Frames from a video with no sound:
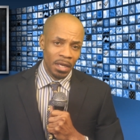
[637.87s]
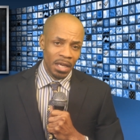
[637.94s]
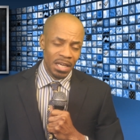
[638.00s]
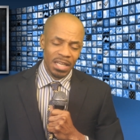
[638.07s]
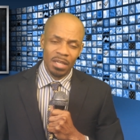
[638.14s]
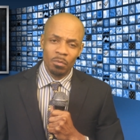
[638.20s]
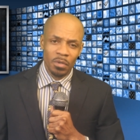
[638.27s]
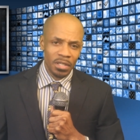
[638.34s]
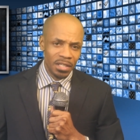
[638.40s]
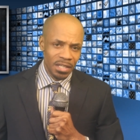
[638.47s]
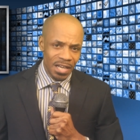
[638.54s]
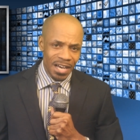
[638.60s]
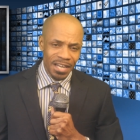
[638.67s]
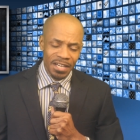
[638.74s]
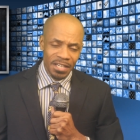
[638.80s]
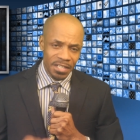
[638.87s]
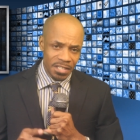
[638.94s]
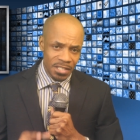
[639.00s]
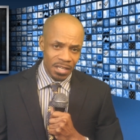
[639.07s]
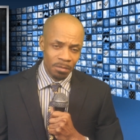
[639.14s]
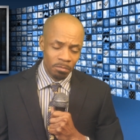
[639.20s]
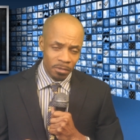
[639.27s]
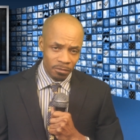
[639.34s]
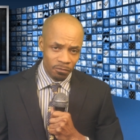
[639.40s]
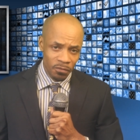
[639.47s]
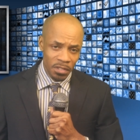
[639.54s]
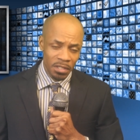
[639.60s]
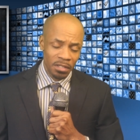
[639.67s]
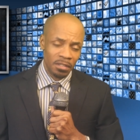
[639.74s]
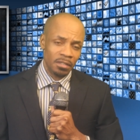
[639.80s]
And he would not accept
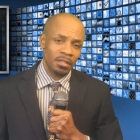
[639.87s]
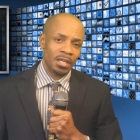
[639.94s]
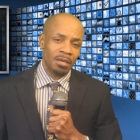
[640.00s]
defeat.